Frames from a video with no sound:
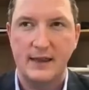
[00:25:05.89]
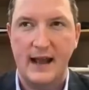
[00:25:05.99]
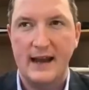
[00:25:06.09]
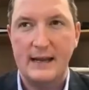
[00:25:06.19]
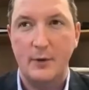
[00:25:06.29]
I mean,
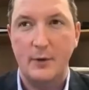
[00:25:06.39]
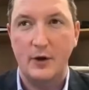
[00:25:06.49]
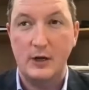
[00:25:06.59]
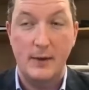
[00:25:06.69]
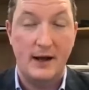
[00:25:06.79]
I think
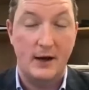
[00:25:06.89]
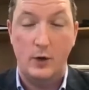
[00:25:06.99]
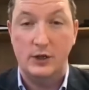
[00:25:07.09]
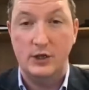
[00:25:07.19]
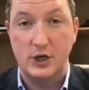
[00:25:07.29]
anybody, no
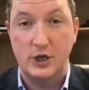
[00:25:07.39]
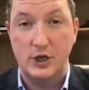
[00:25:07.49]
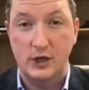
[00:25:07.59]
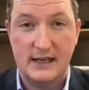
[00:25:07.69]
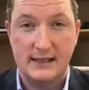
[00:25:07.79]
matter what the
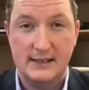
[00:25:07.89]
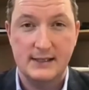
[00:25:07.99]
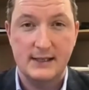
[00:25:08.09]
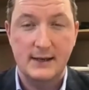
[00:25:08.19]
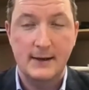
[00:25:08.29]

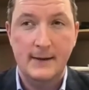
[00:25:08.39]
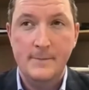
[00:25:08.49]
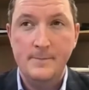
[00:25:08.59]
circumstances